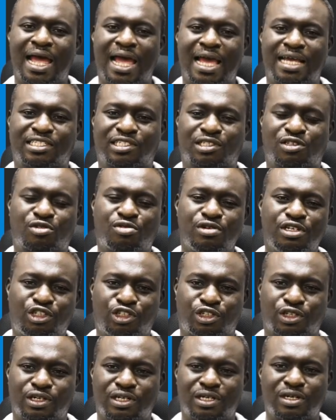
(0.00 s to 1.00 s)

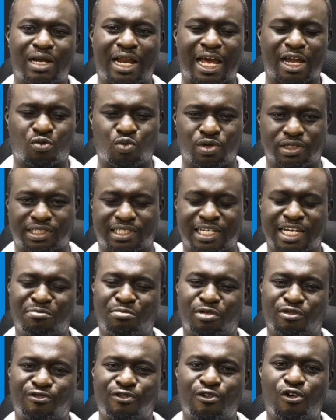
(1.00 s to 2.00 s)
excretion, like we
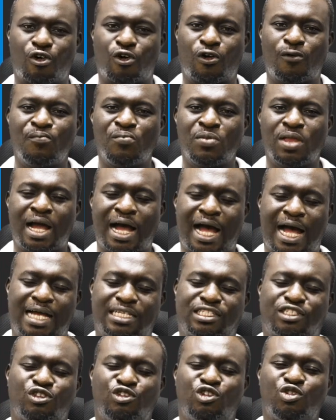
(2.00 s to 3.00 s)
said before,
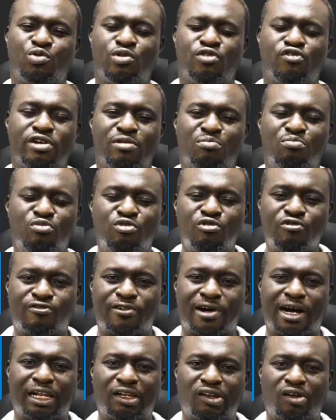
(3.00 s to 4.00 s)
has to do with
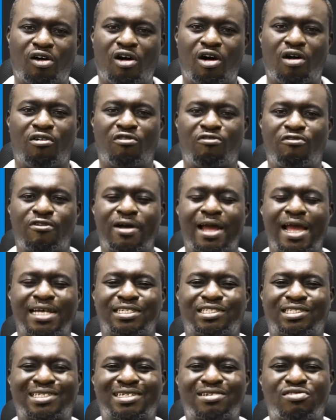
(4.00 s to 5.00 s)
removal of
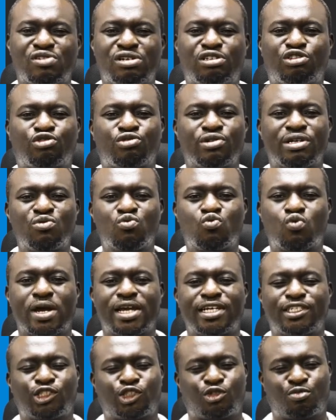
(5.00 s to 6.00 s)
excretory
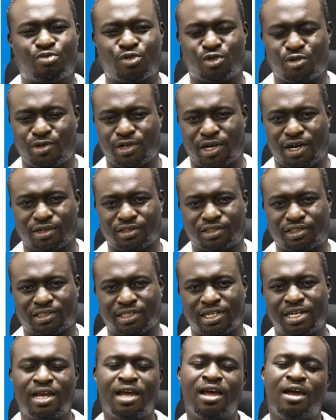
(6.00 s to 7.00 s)
waste products.